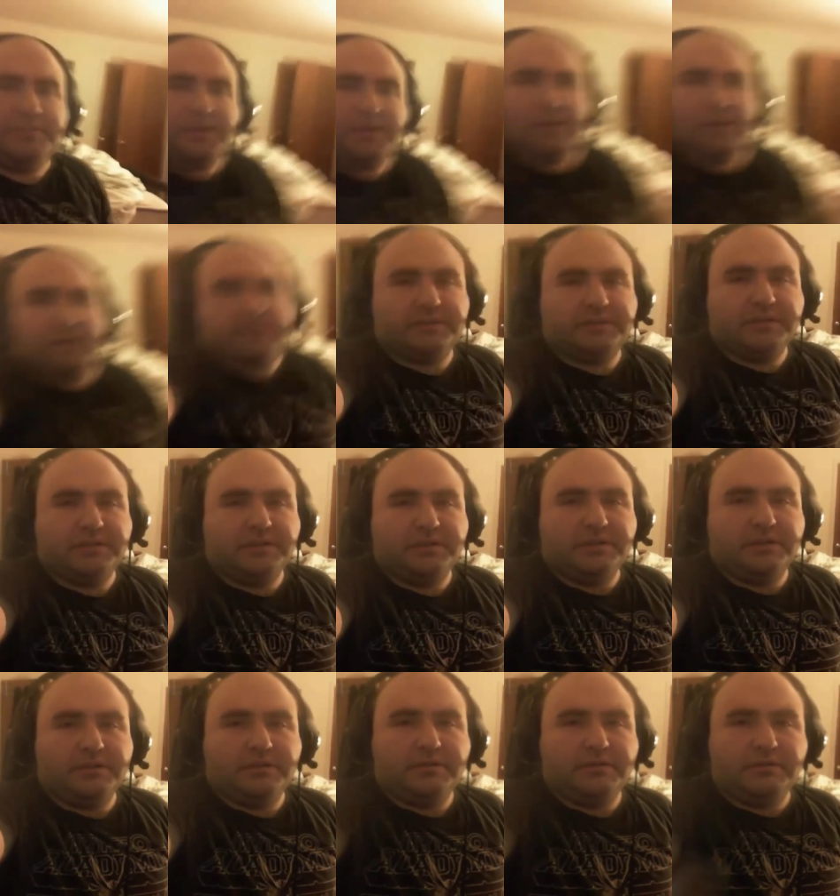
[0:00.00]
not expect.
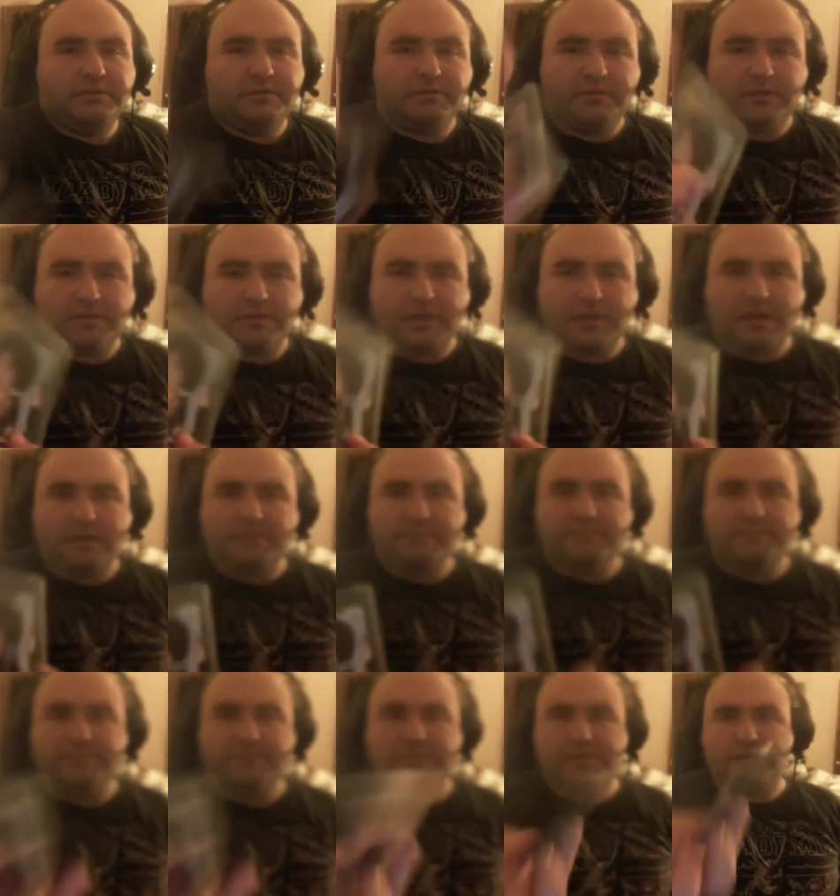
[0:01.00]
Okay,
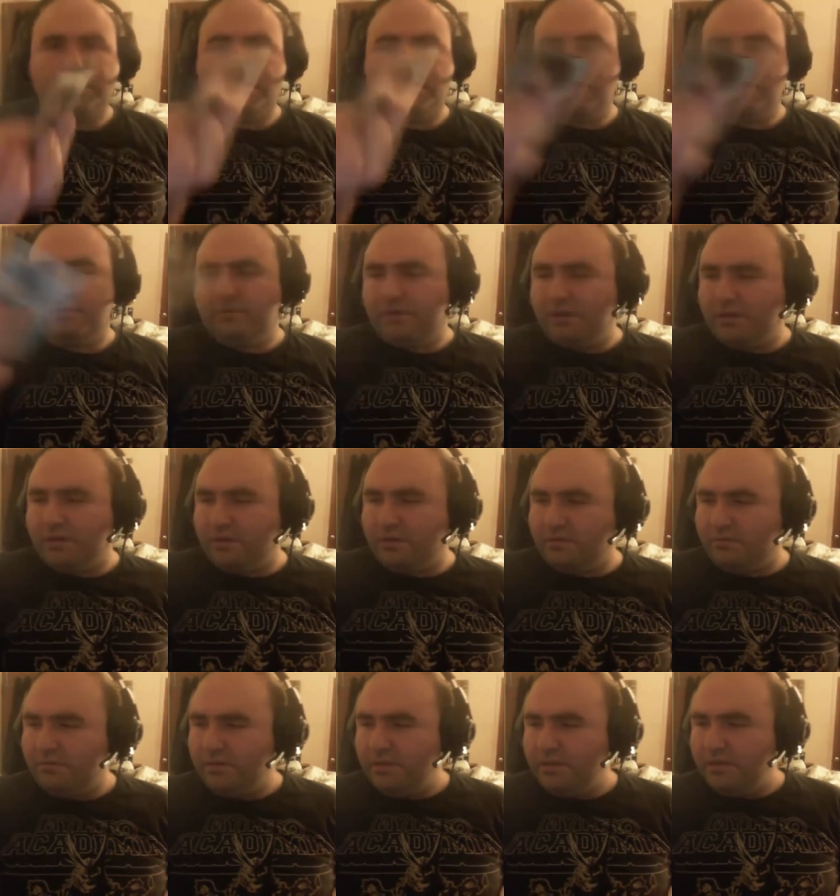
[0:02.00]
so there we
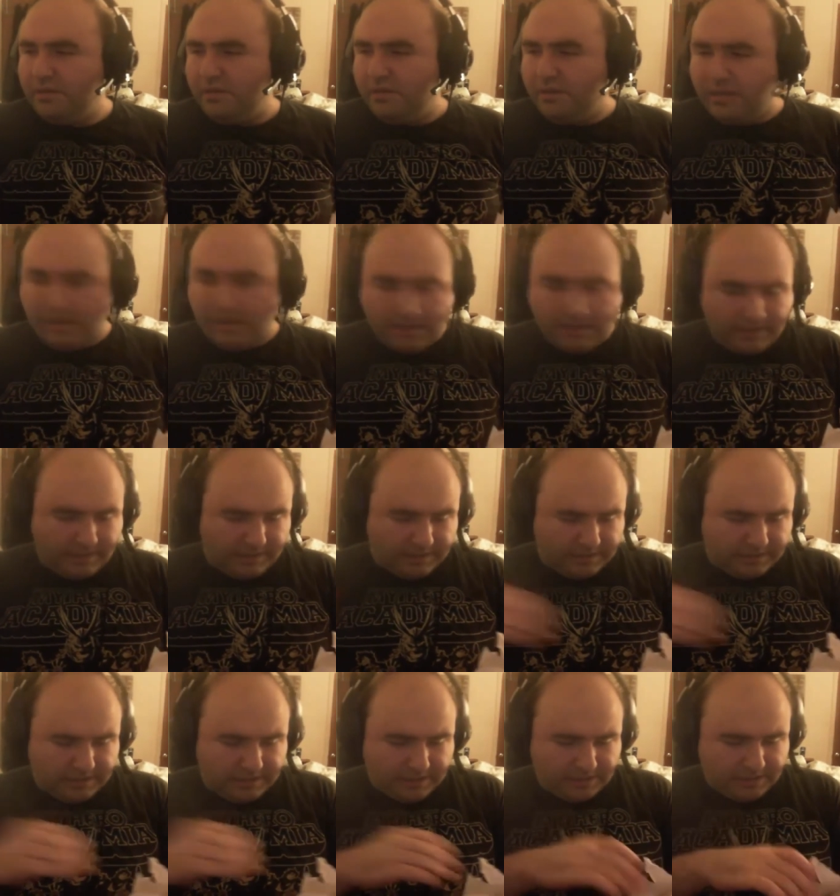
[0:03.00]
go. Now I can
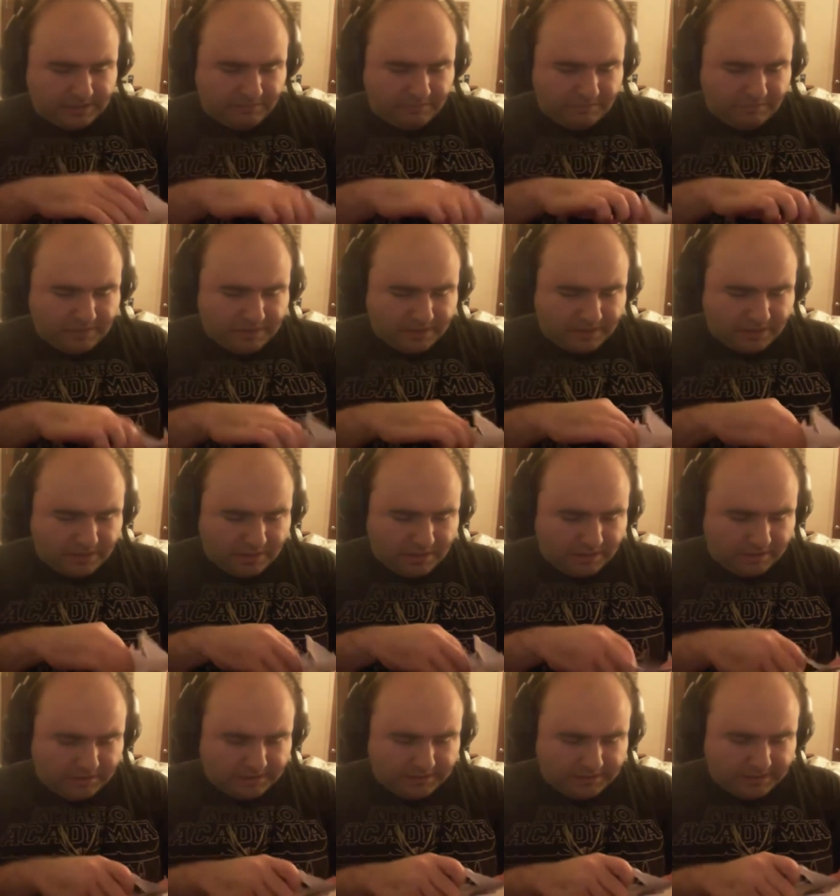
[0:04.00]
just actually read the
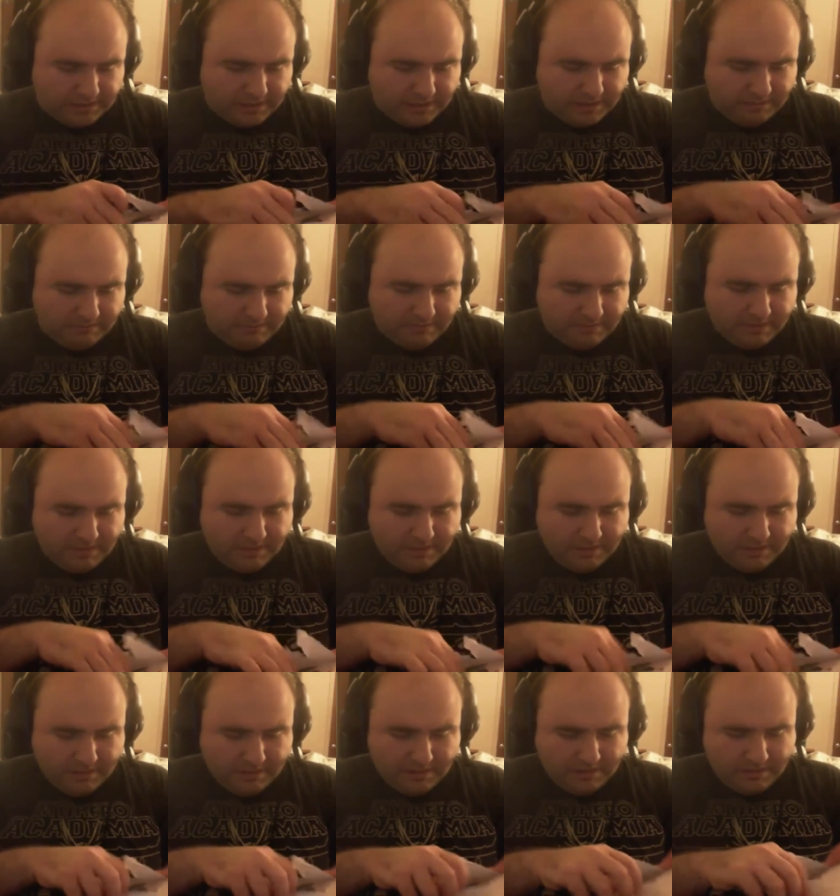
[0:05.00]
card this time.
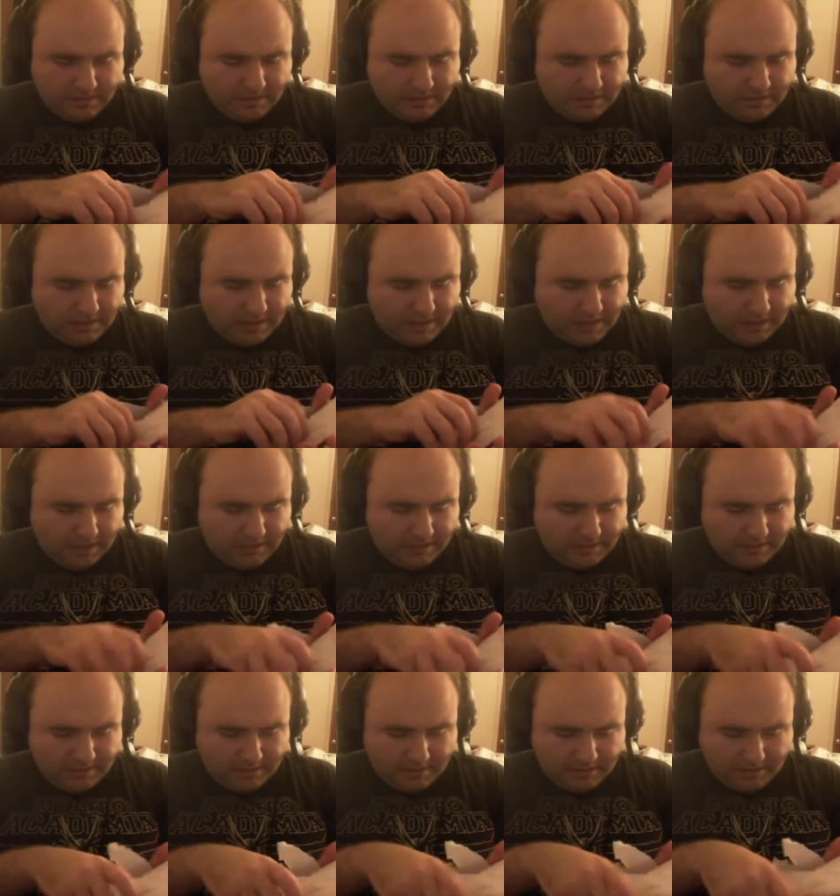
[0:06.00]

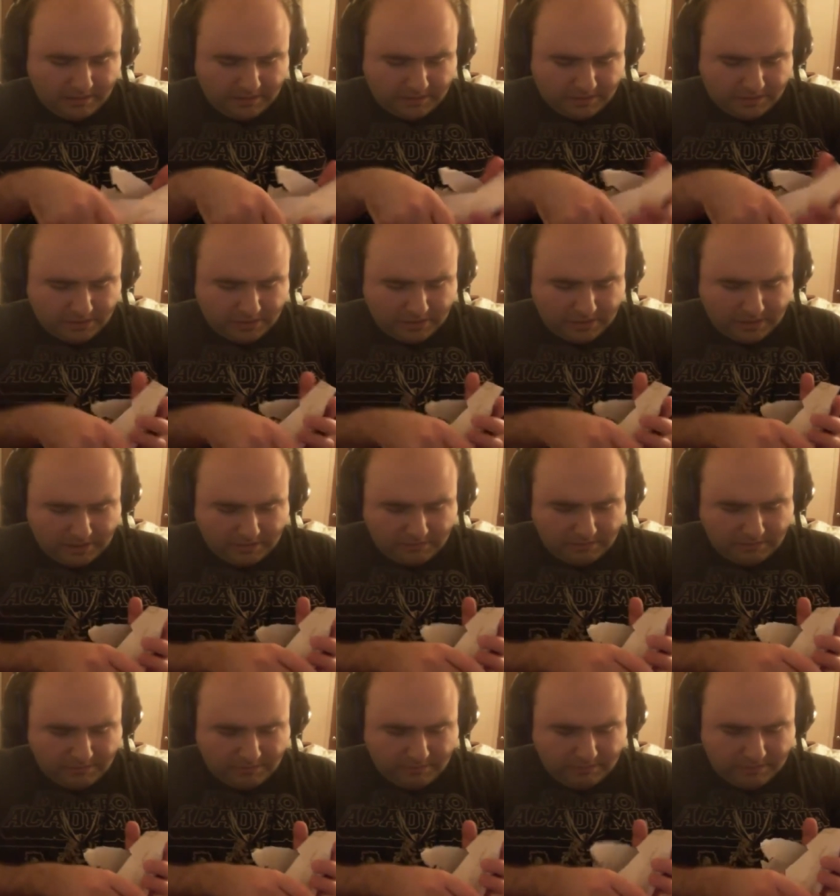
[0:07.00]
Again, not
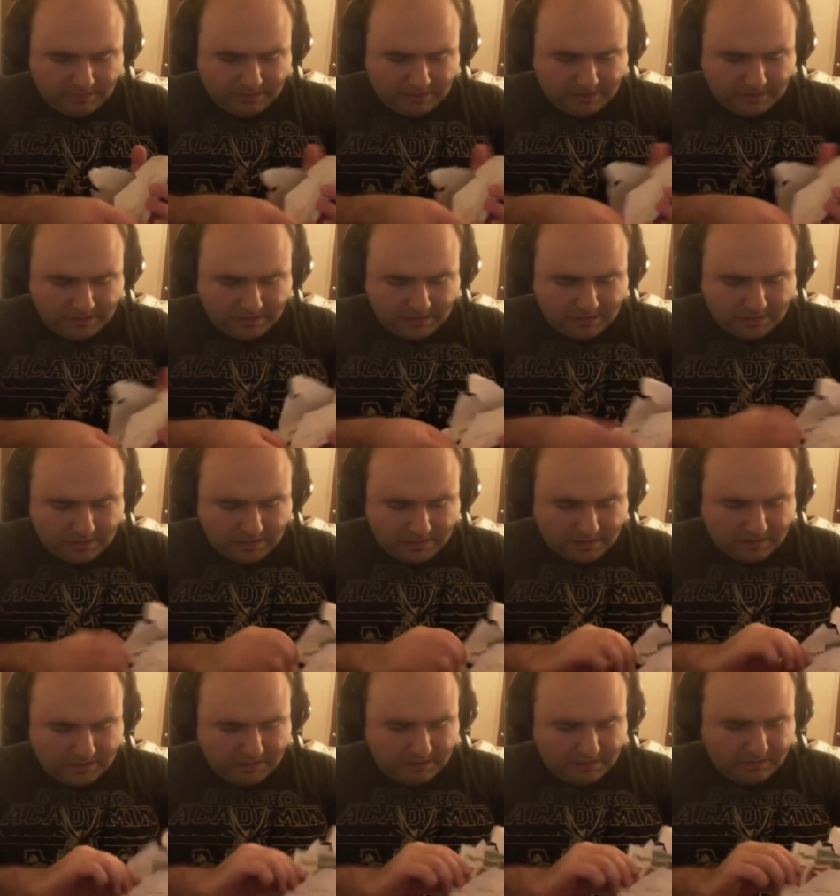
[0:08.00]
trying to ruin the
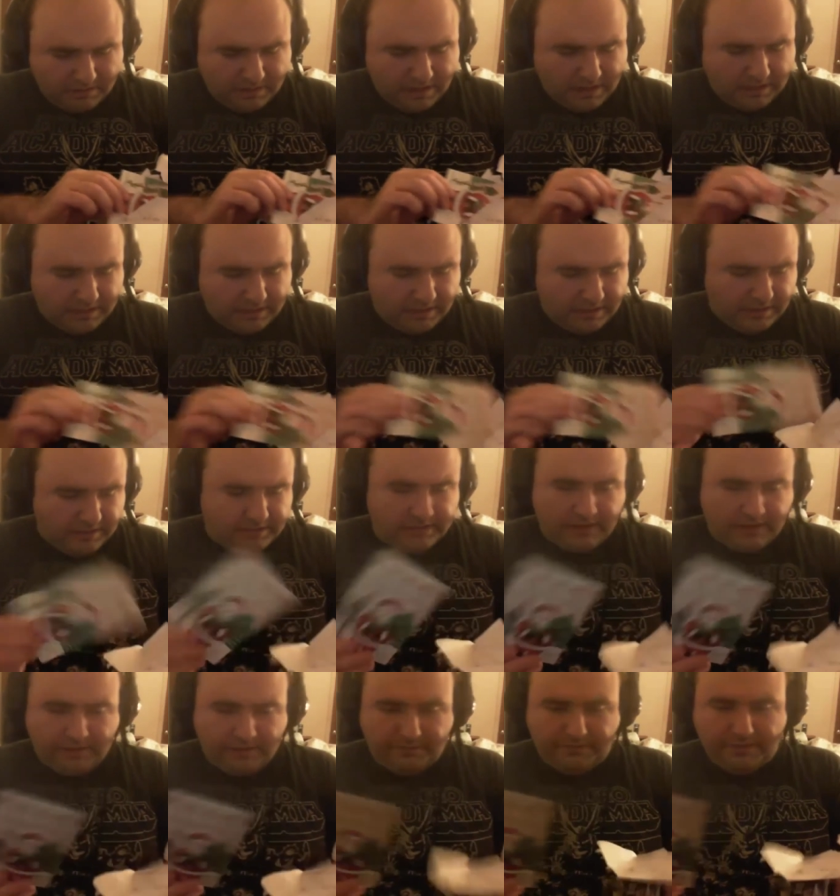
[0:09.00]
art. Okay,
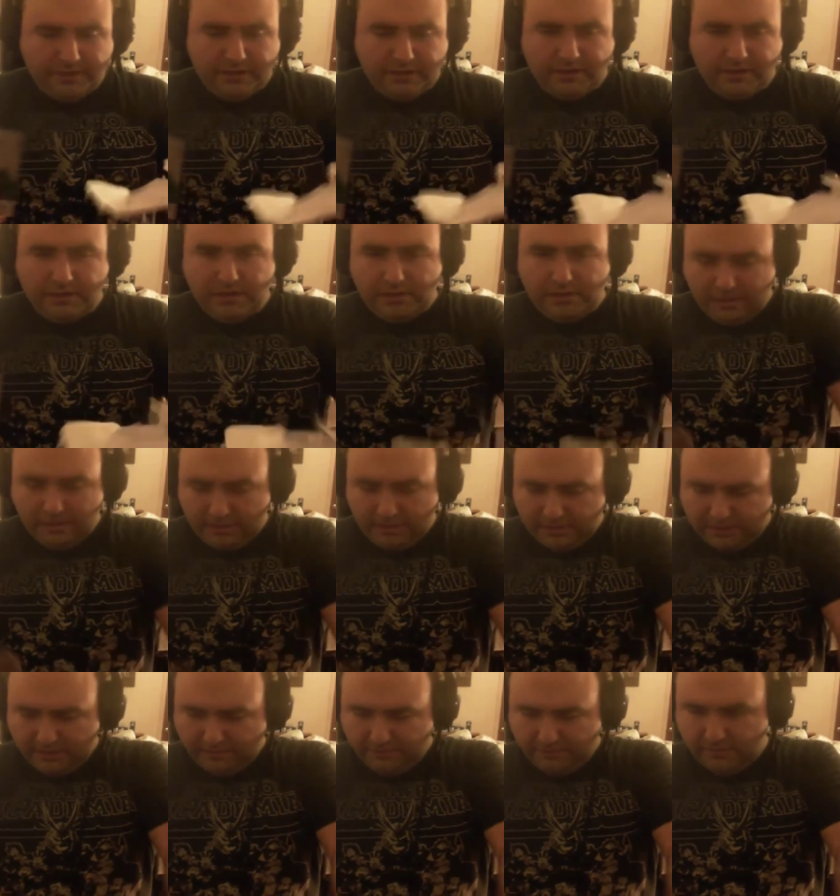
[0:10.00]
close enough. Okay,
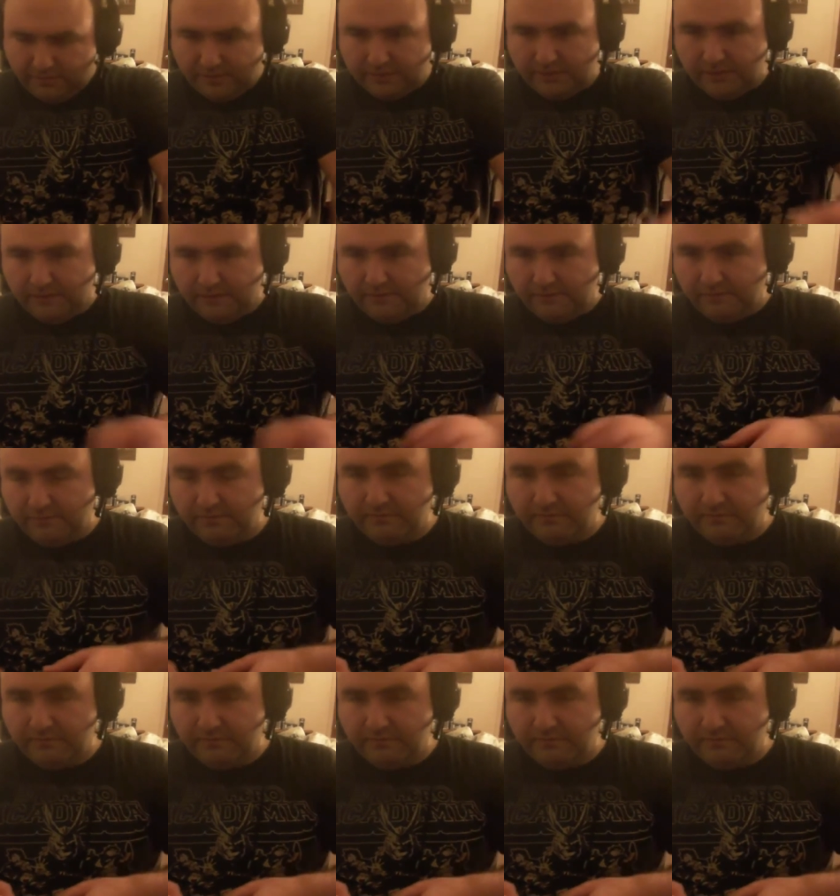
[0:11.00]
close enough. Okay,